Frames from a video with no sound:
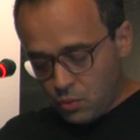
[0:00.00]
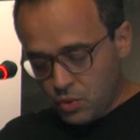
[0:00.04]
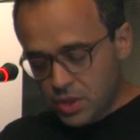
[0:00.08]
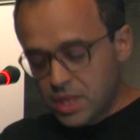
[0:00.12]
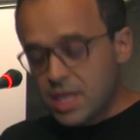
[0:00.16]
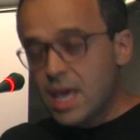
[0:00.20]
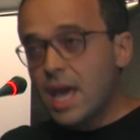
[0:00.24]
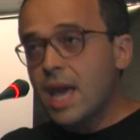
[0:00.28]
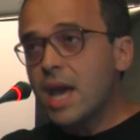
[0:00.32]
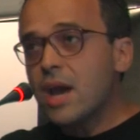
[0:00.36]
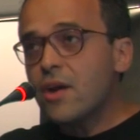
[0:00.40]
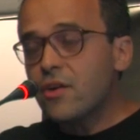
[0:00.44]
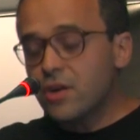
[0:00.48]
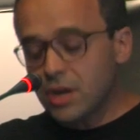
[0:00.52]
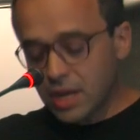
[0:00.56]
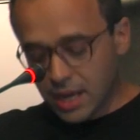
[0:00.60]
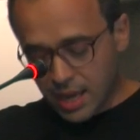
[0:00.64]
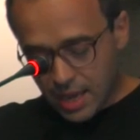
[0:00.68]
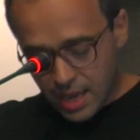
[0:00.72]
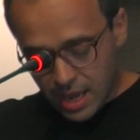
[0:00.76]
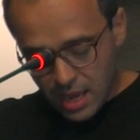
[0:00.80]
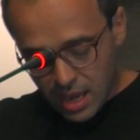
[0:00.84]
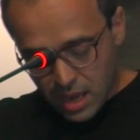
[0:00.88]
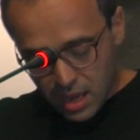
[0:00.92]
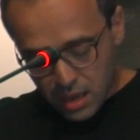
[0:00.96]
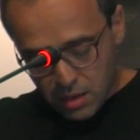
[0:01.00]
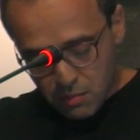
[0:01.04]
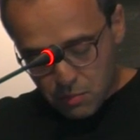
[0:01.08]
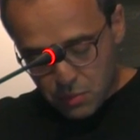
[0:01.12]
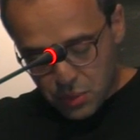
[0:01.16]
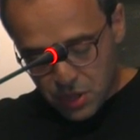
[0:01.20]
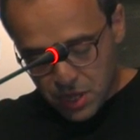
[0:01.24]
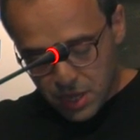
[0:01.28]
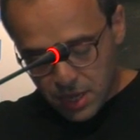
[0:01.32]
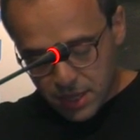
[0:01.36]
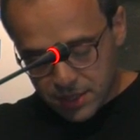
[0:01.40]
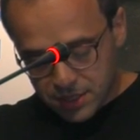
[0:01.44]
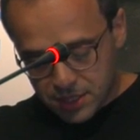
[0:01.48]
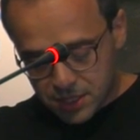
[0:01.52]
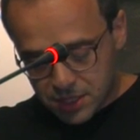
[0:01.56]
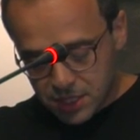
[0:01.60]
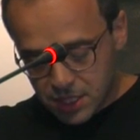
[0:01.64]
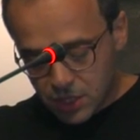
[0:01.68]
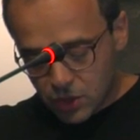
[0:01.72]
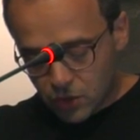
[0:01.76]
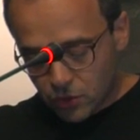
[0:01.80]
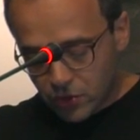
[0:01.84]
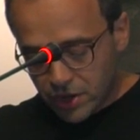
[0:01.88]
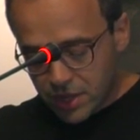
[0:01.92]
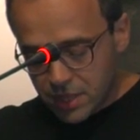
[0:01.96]
With Area A, B, and
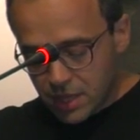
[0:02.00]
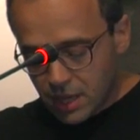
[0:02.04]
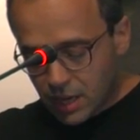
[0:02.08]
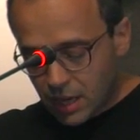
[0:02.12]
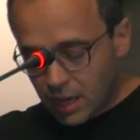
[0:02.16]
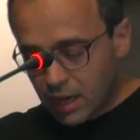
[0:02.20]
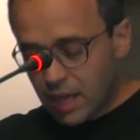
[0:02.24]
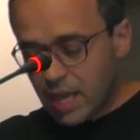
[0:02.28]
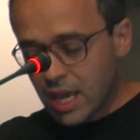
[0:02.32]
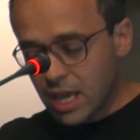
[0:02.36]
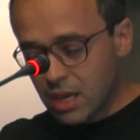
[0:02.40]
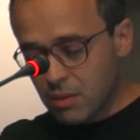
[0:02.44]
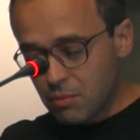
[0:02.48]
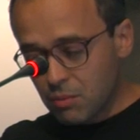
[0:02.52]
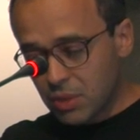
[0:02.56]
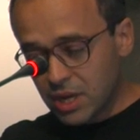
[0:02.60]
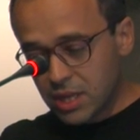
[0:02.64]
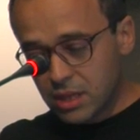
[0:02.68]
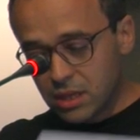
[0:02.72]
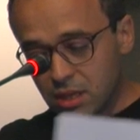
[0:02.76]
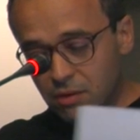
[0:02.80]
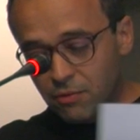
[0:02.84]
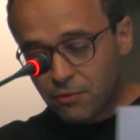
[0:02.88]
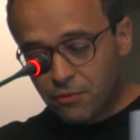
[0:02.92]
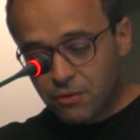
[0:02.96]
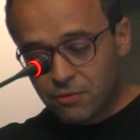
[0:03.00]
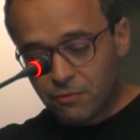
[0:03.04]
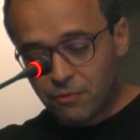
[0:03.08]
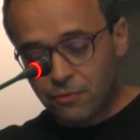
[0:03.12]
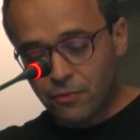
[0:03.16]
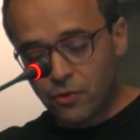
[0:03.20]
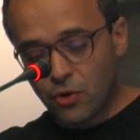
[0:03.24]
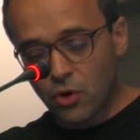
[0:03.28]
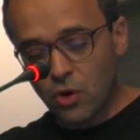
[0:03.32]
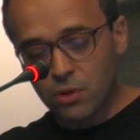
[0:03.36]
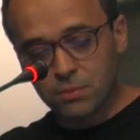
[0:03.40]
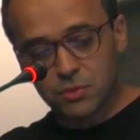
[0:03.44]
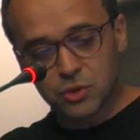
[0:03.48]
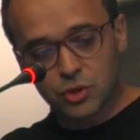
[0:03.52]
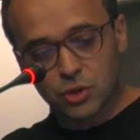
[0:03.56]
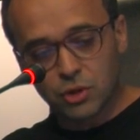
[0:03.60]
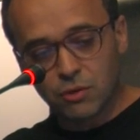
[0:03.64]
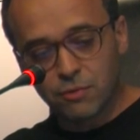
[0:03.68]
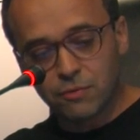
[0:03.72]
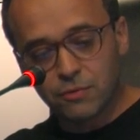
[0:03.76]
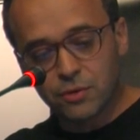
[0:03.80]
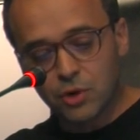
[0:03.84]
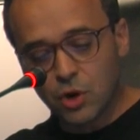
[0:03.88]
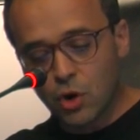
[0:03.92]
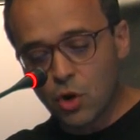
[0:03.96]
C already claimed by different forms
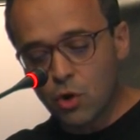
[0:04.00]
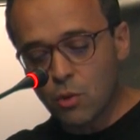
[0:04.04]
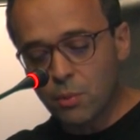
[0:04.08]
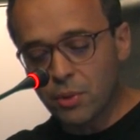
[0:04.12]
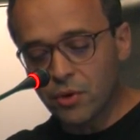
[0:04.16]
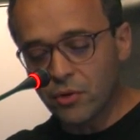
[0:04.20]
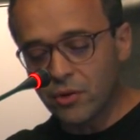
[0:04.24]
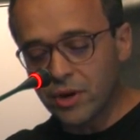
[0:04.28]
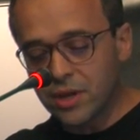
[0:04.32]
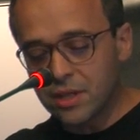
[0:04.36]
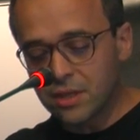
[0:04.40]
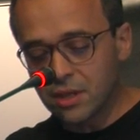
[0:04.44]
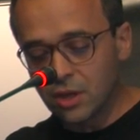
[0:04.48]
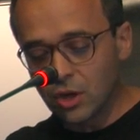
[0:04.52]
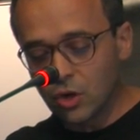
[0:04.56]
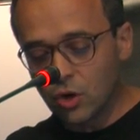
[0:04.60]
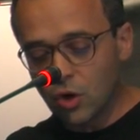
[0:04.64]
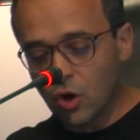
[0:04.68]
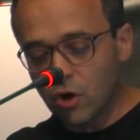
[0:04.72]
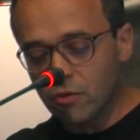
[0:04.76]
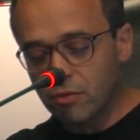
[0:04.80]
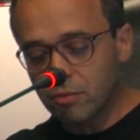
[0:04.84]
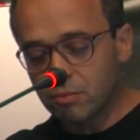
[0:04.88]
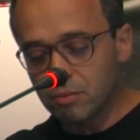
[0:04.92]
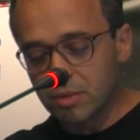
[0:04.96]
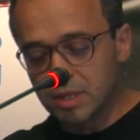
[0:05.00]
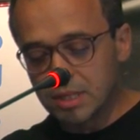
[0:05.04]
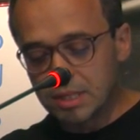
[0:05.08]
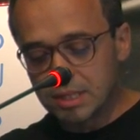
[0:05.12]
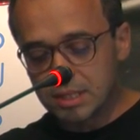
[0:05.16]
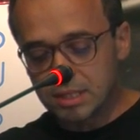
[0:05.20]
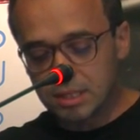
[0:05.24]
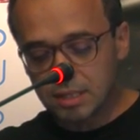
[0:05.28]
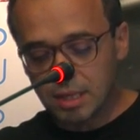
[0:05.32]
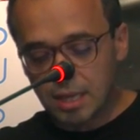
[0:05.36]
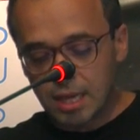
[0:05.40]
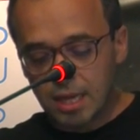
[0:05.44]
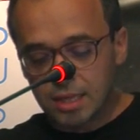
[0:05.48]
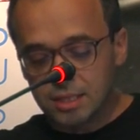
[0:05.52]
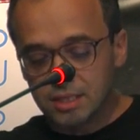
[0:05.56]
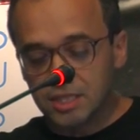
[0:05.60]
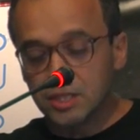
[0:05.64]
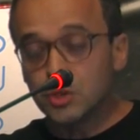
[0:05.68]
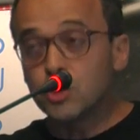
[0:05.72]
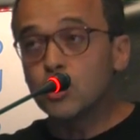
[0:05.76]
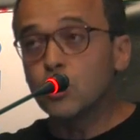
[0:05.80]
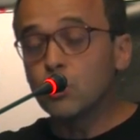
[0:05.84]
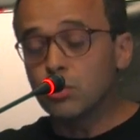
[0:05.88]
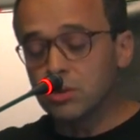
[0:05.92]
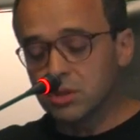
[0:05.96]
of cooperating governments
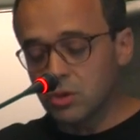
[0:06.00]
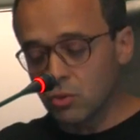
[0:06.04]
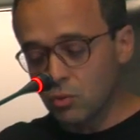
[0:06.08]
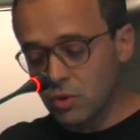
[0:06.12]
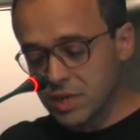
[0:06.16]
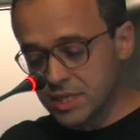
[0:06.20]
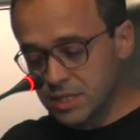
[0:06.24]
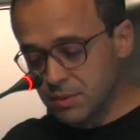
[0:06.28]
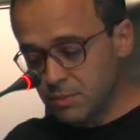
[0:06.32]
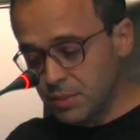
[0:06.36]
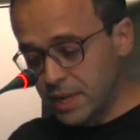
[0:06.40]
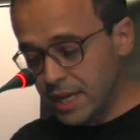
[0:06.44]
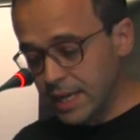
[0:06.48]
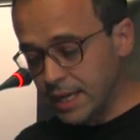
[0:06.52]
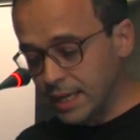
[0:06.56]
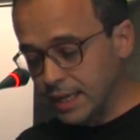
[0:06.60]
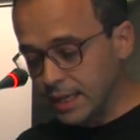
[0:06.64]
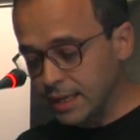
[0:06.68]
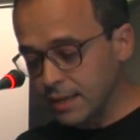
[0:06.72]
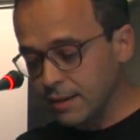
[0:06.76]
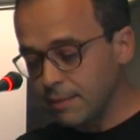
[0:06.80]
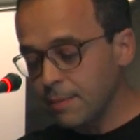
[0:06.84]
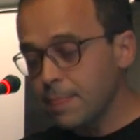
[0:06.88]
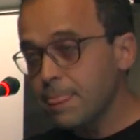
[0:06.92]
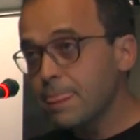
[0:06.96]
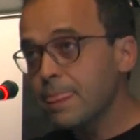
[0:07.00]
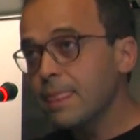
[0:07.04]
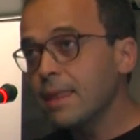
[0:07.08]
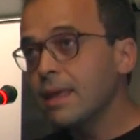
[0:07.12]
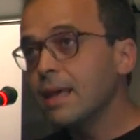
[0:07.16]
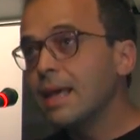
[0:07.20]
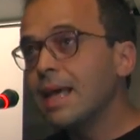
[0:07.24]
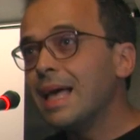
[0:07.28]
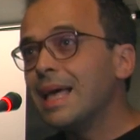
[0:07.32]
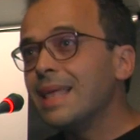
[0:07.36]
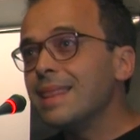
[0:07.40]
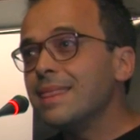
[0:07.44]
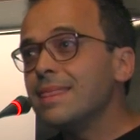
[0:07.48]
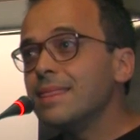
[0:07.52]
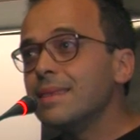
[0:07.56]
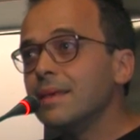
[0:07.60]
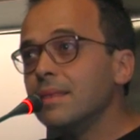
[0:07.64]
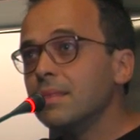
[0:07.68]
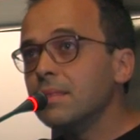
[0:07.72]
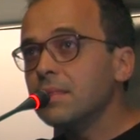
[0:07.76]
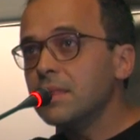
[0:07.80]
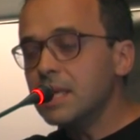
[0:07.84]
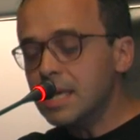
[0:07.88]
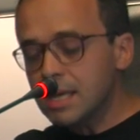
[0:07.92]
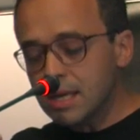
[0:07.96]
that ruled the West Bank,
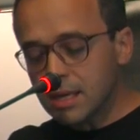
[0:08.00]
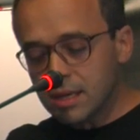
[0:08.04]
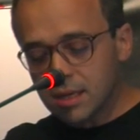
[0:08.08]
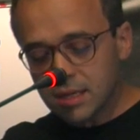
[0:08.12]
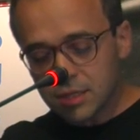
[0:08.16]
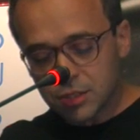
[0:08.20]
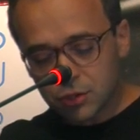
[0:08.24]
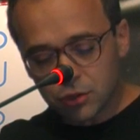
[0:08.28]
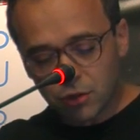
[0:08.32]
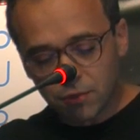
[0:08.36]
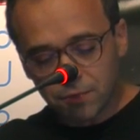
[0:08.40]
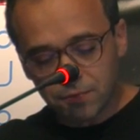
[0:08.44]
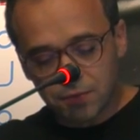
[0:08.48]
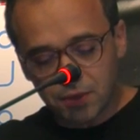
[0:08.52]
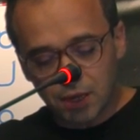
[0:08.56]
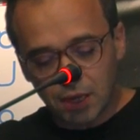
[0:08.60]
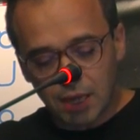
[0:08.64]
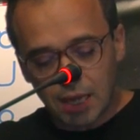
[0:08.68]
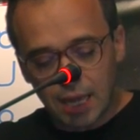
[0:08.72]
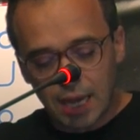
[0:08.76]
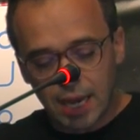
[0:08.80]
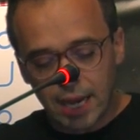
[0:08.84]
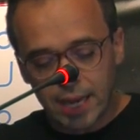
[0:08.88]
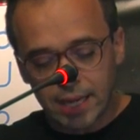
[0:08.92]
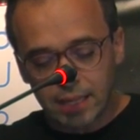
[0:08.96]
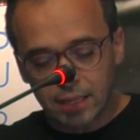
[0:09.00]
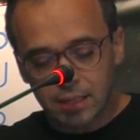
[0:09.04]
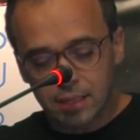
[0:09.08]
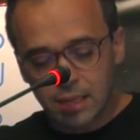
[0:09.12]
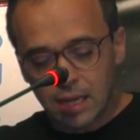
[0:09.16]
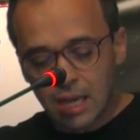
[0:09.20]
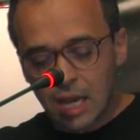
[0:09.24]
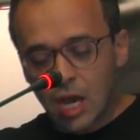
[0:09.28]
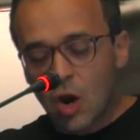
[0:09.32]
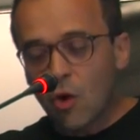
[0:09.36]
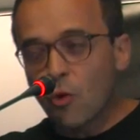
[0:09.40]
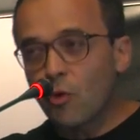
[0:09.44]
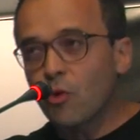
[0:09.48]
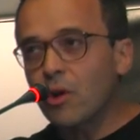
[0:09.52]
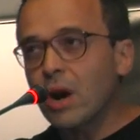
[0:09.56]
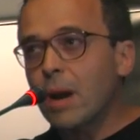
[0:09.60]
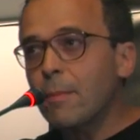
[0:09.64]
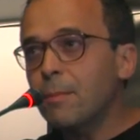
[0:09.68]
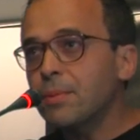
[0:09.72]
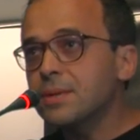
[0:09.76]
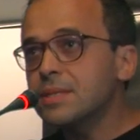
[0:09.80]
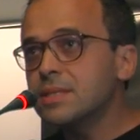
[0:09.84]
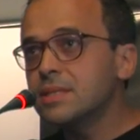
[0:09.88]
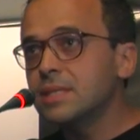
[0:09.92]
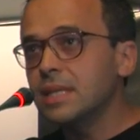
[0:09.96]
the thickness of the line
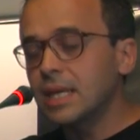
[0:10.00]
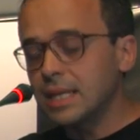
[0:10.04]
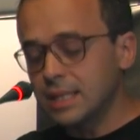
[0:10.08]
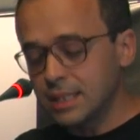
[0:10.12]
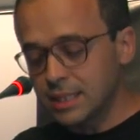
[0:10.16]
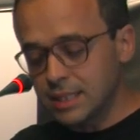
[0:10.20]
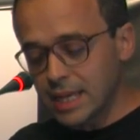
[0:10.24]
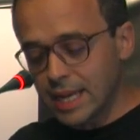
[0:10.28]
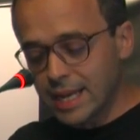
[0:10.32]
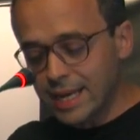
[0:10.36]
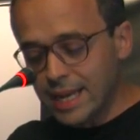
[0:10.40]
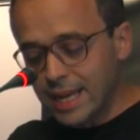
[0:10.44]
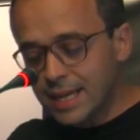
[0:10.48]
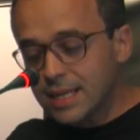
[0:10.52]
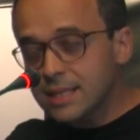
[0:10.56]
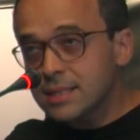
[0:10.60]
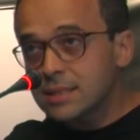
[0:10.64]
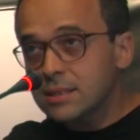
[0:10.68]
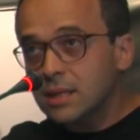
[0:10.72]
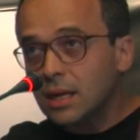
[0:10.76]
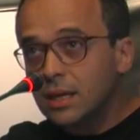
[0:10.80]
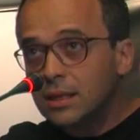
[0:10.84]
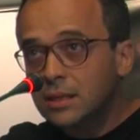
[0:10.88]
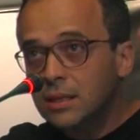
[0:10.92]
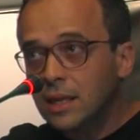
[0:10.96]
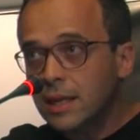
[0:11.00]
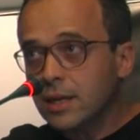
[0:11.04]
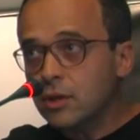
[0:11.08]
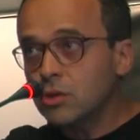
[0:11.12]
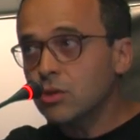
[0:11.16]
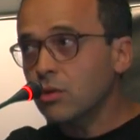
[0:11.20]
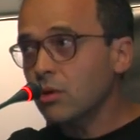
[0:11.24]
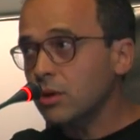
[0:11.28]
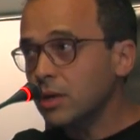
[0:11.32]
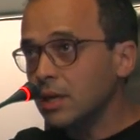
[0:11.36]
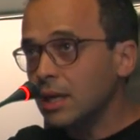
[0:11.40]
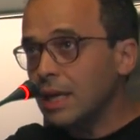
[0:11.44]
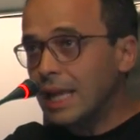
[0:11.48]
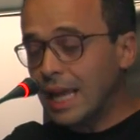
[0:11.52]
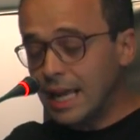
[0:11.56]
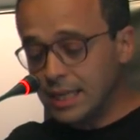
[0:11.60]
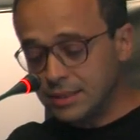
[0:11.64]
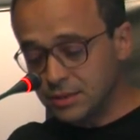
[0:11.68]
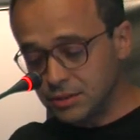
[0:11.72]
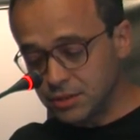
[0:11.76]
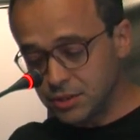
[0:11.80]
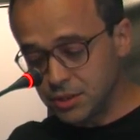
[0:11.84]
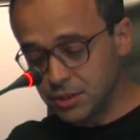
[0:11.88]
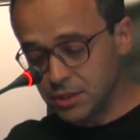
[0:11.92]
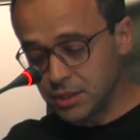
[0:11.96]
represents an extraterritorial
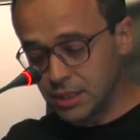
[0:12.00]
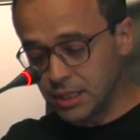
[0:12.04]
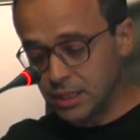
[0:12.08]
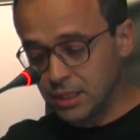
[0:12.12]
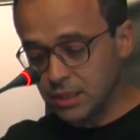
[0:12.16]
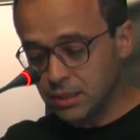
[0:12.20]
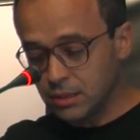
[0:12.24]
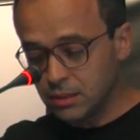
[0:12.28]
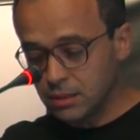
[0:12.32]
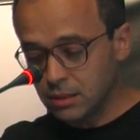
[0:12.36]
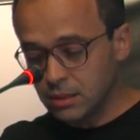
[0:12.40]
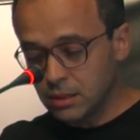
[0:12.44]
entity,